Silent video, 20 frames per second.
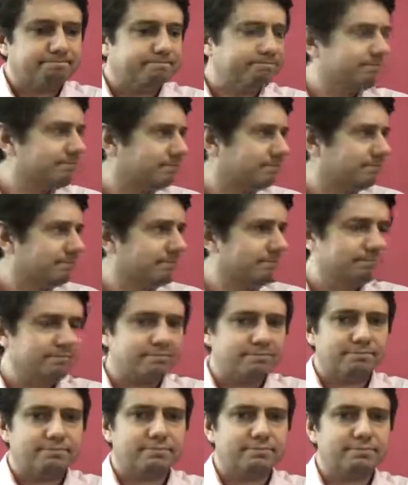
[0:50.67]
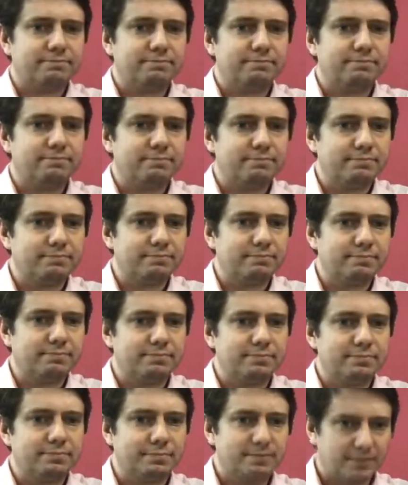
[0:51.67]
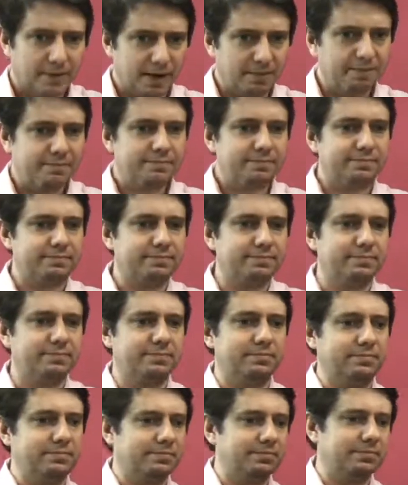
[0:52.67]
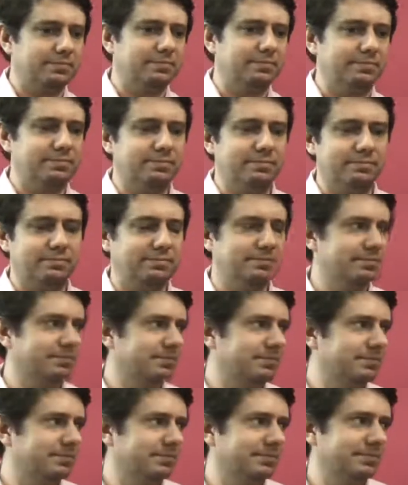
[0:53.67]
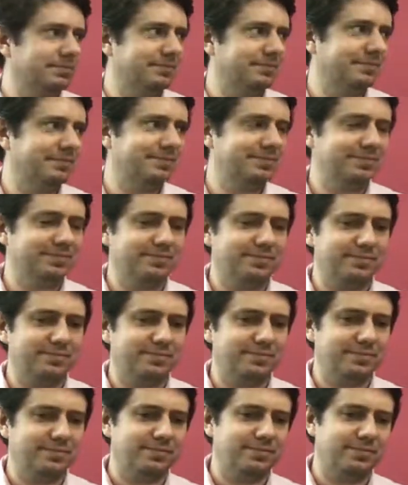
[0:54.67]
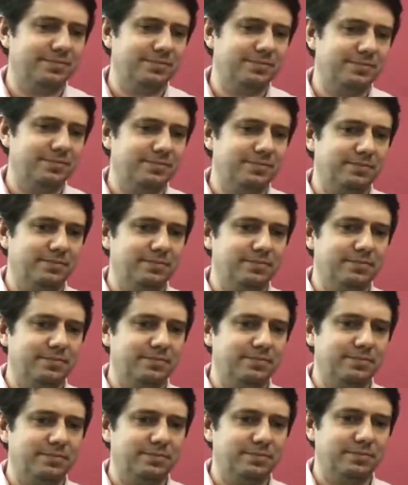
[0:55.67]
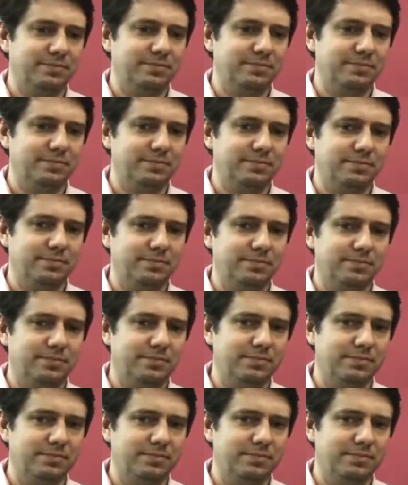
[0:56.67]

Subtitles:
(silent)